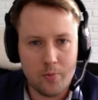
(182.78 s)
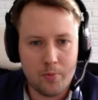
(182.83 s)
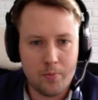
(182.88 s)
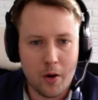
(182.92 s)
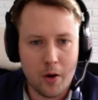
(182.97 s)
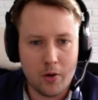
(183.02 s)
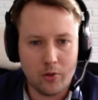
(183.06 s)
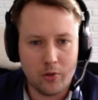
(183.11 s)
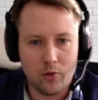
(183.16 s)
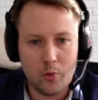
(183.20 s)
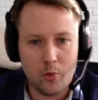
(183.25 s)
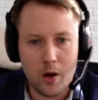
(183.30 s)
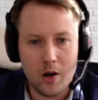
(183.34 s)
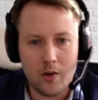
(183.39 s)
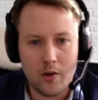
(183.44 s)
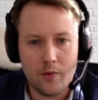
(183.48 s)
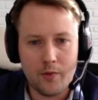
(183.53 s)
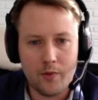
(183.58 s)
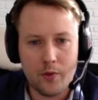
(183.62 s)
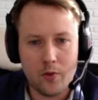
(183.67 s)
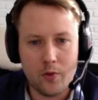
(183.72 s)
bodes
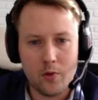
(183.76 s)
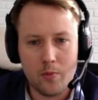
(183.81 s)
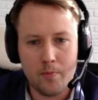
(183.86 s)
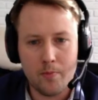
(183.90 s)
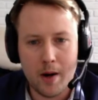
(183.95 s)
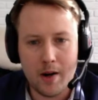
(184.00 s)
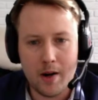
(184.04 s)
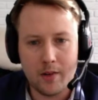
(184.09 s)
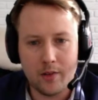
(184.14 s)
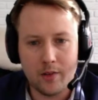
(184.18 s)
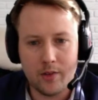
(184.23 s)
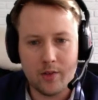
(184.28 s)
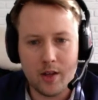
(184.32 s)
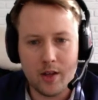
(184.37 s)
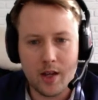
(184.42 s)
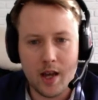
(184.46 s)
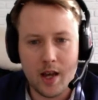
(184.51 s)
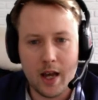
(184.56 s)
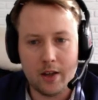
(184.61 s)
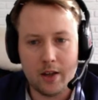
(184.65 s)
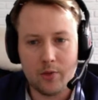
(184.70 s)
well for Barents
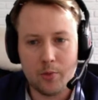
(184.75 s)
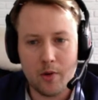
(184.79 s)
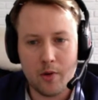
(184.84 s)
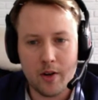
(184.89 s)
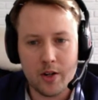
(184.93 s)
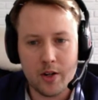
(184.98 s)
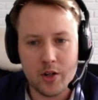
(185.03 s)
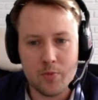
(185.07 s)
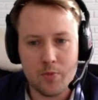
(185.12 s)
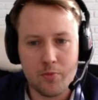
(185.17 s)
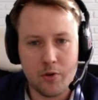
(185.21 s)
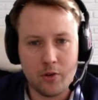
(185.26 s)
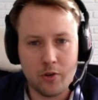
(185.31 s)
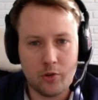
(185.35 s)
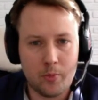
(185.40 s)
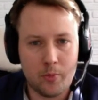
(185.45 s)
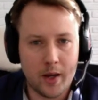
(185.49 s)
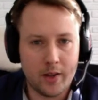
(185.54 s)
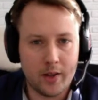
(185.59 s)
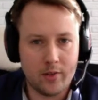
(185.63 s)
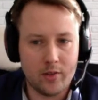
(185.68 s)
Sea exploration
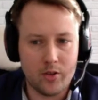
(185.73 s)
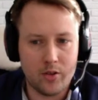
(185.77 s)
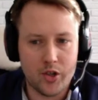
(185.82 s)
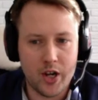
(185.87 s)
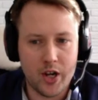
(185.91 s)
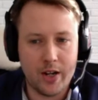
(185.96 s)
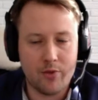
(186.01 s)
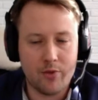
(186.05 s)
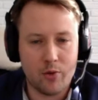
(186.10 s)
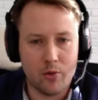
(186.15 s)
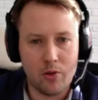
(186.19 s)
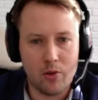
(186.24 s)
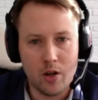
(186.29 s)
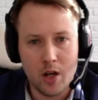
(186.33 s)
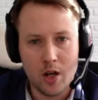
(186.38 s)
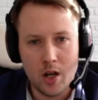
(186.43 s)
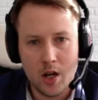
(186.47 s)
prospects in general.